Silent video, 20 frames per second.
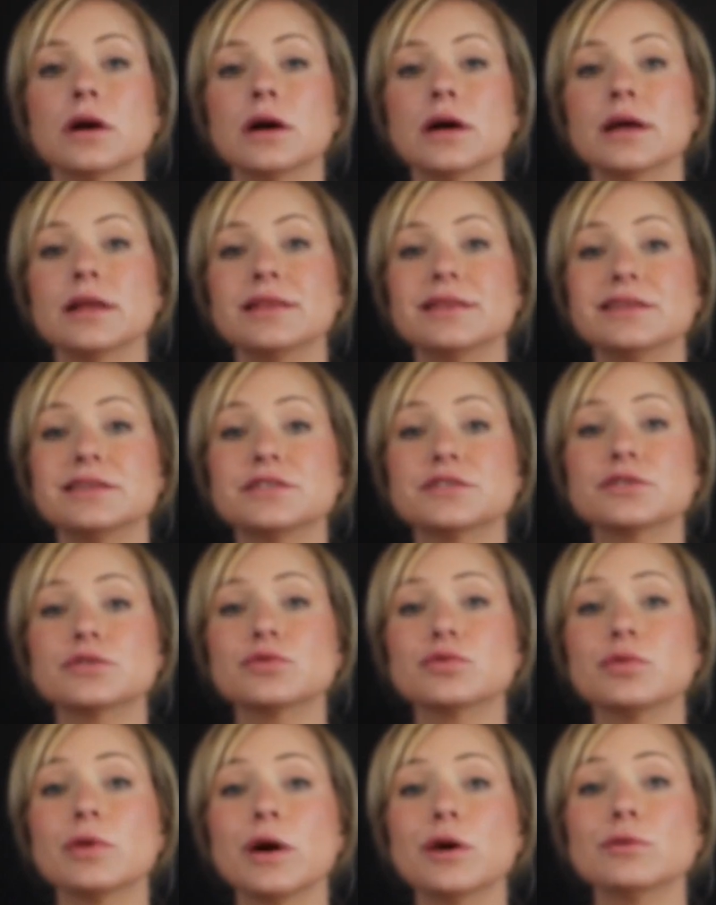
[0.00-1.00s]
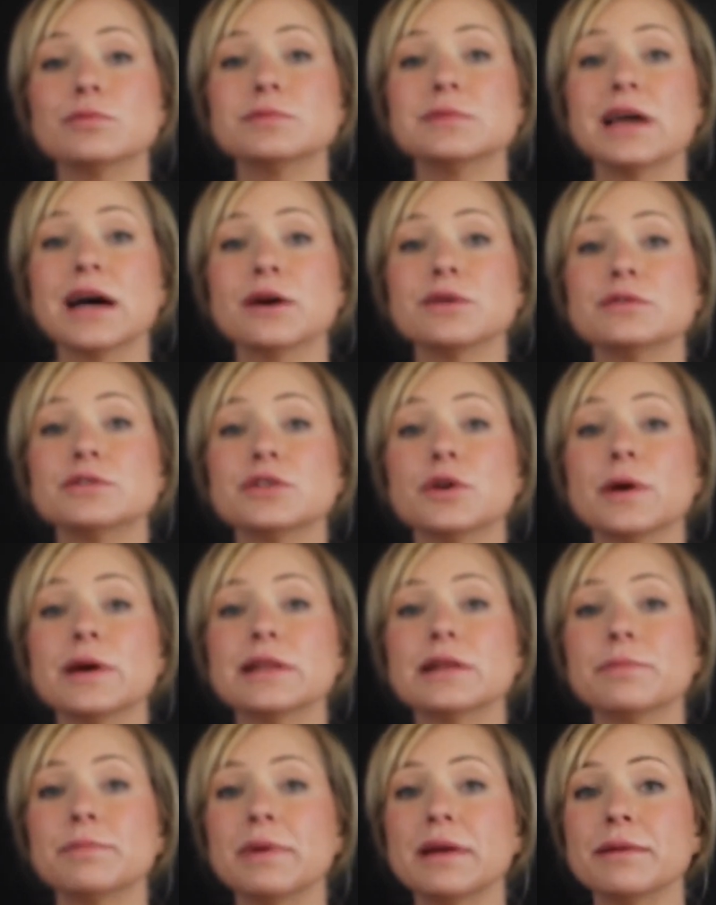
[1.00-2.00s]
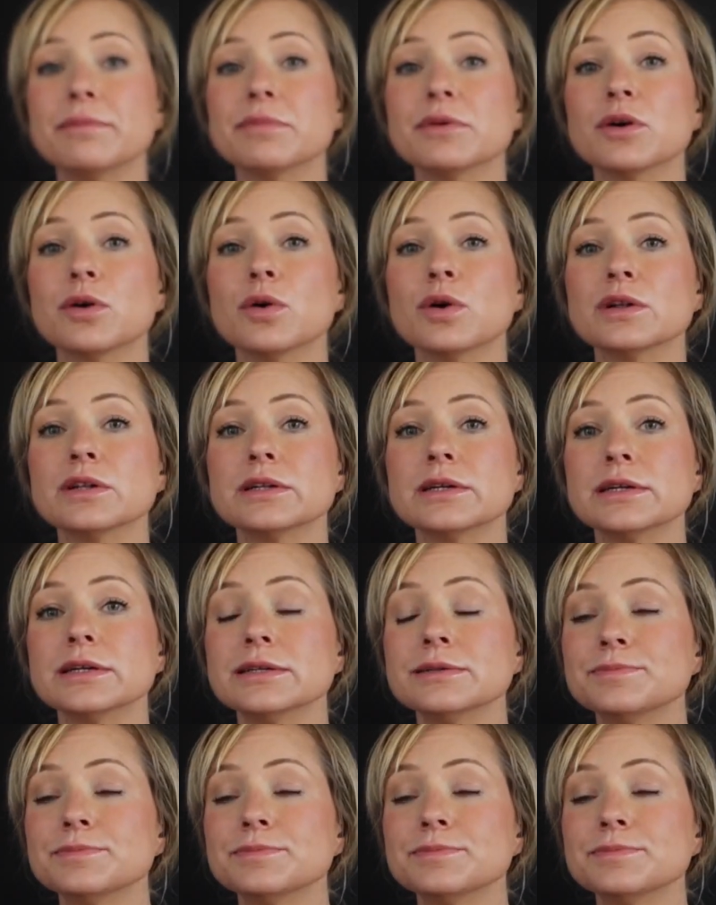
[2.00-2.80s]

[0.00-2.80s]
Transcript: this chromed out toilet paper holder.